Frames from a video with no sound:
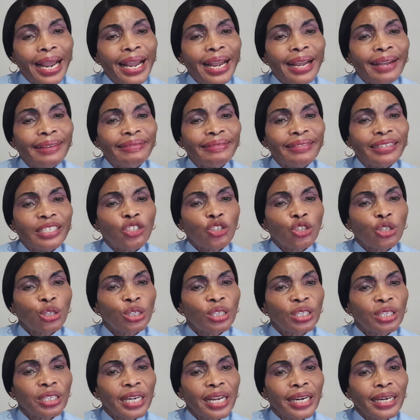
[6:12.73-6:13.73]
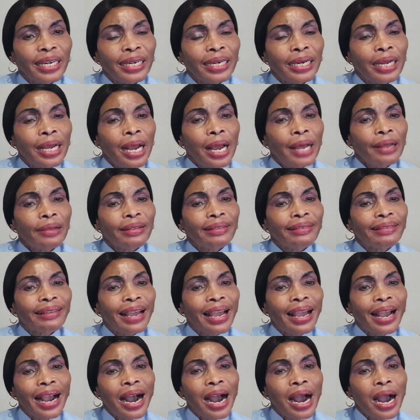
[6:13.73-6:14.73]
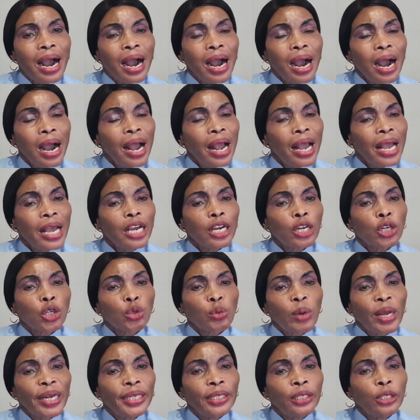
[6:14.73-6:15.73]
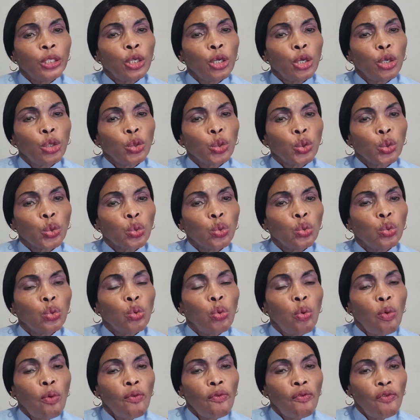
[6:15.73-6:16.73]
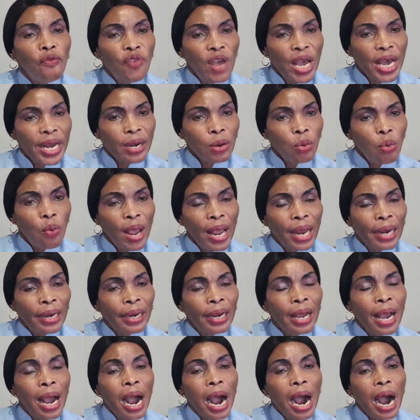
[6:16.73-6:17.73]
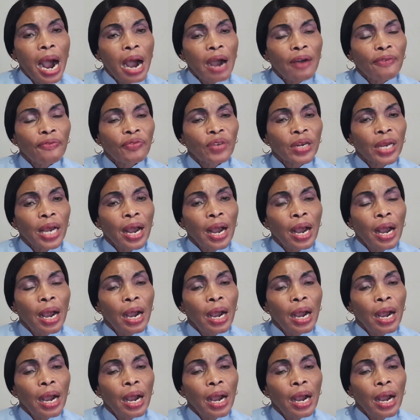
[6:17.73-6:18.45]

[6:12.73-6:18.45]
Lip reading: and the children, they are actually do very well after